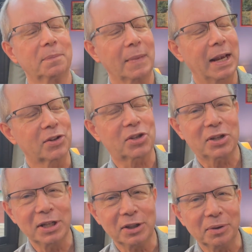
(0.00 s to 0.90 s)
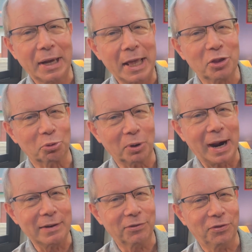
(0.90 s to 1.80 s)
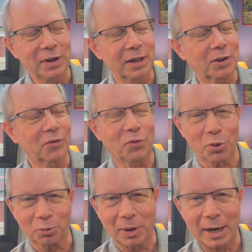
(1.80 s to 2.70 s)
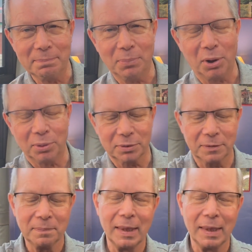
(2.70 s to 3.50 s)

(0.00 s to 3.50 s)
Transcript: it's still the right fit for the right bolt.